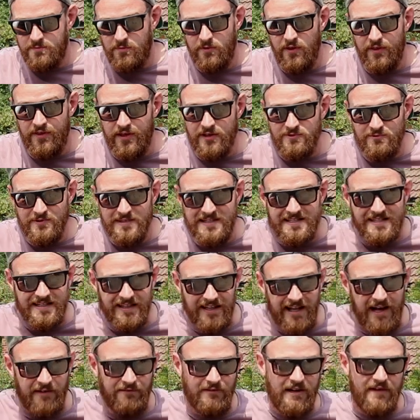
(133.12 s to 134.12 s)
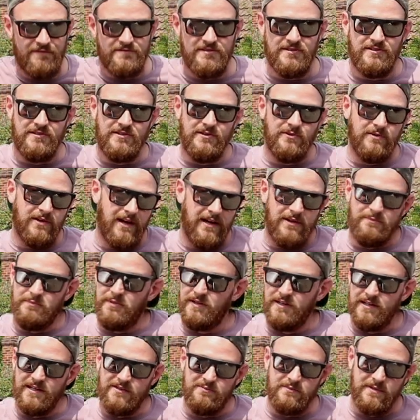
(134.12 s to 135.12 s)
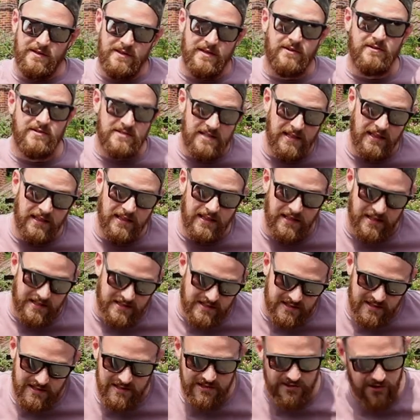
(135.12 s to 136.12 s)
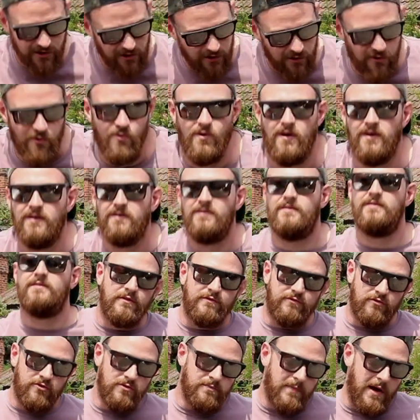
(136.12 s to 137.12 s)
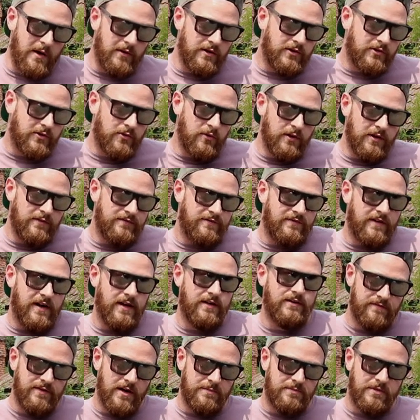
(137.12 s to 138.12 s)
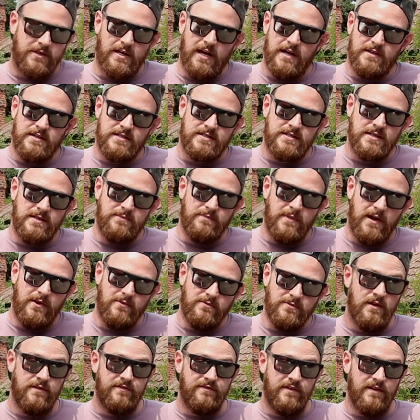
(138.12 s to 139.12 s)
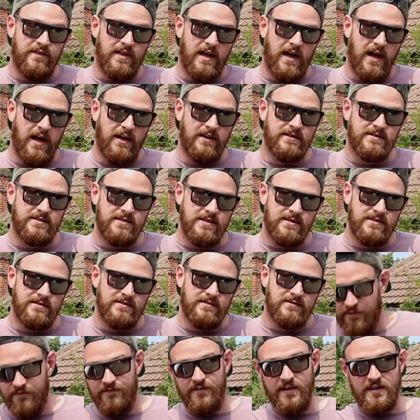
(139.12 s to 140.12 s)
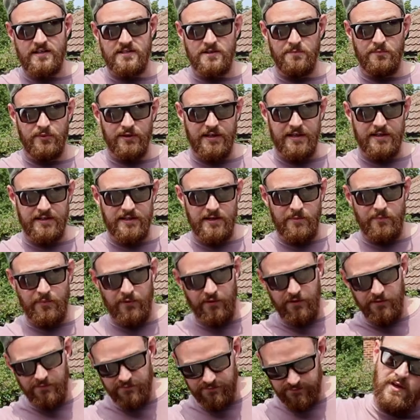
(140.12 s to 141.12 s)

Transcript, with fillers: about the things we still have left to do, and believe me, there is a list. So, front mounted cooling fan, fabricate the seat mount, fit the harnesses, fix the bleed nipple,